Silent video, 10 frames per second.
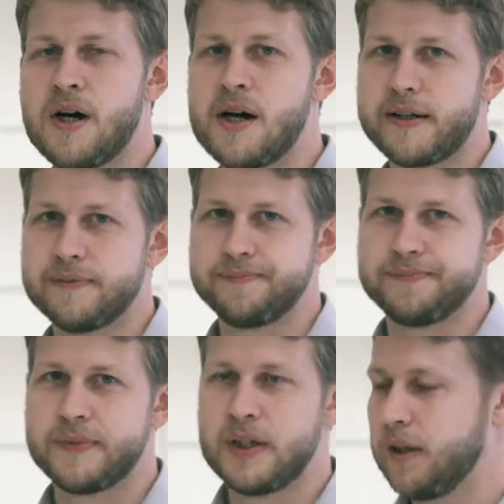Hi,
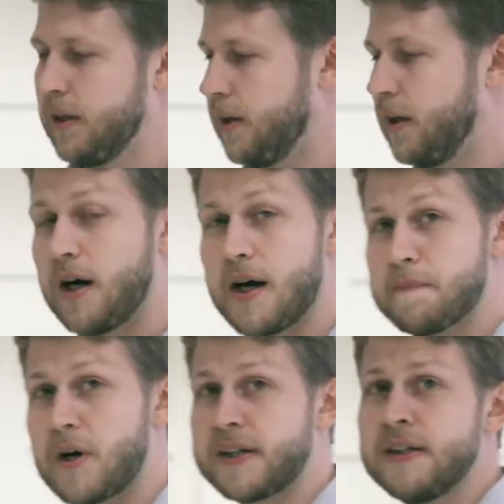I'm
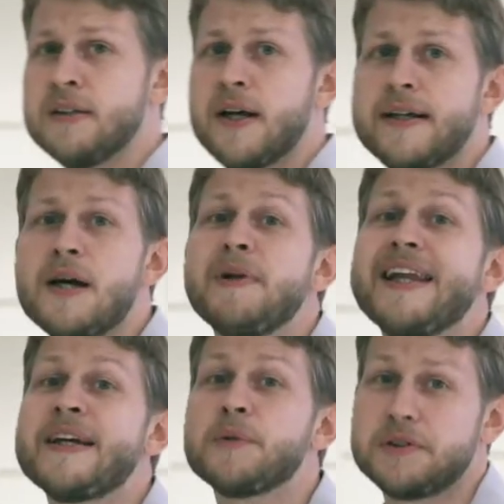Martin and I'm a
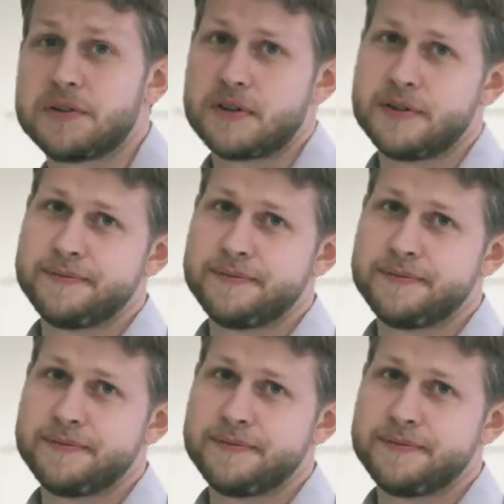linguist.